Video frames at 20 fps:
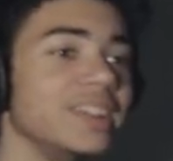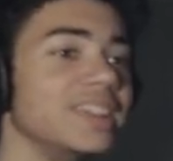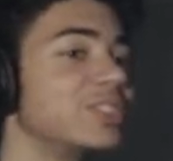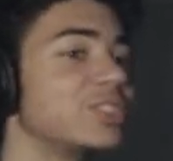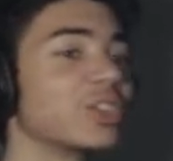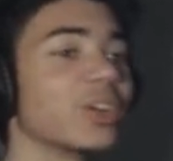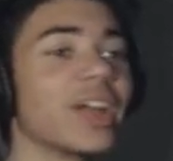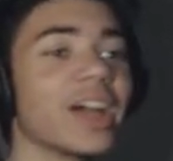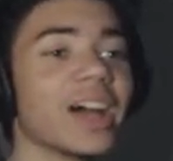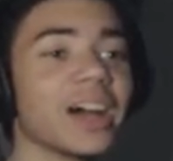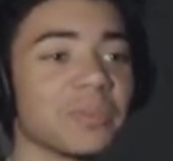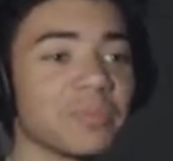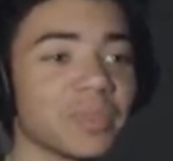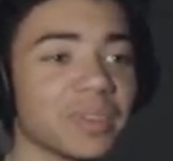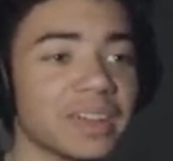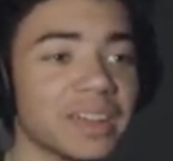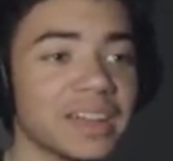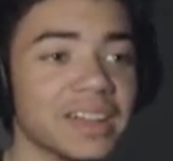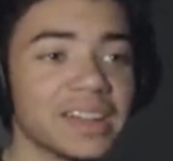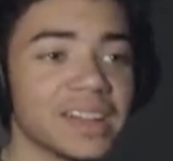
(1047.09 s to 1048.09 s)
need your
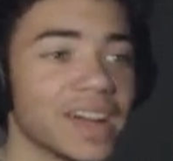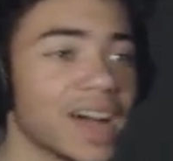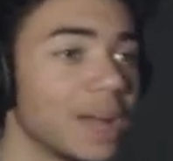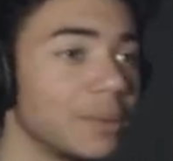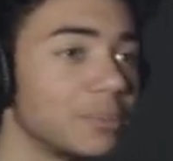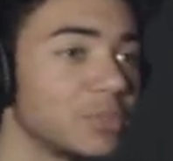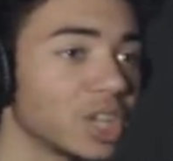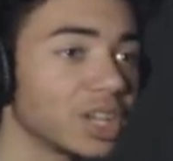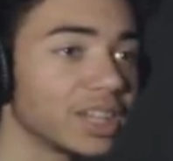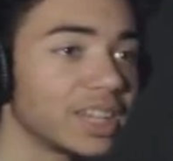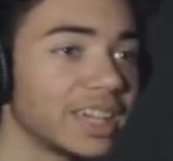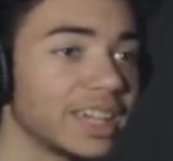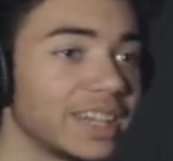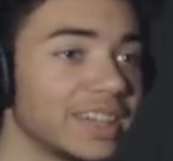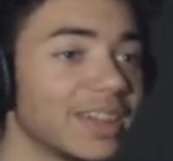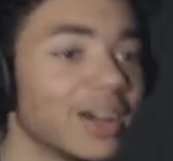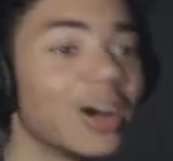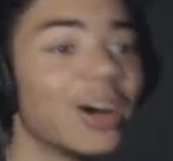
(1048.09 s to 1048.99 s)
help! I'm Jolene.